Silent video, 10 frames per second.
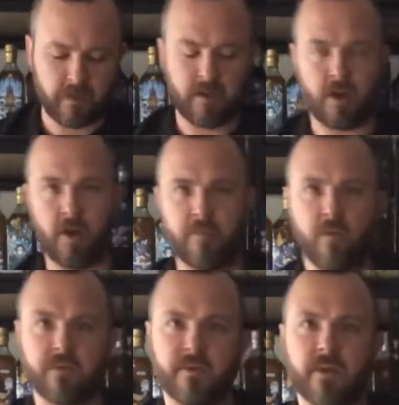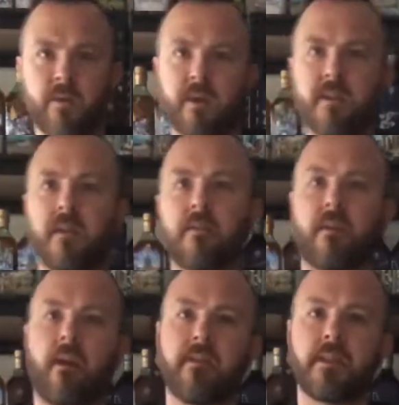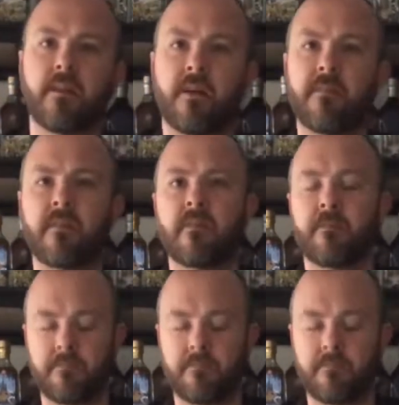I hope we're all doing well in these crazy times.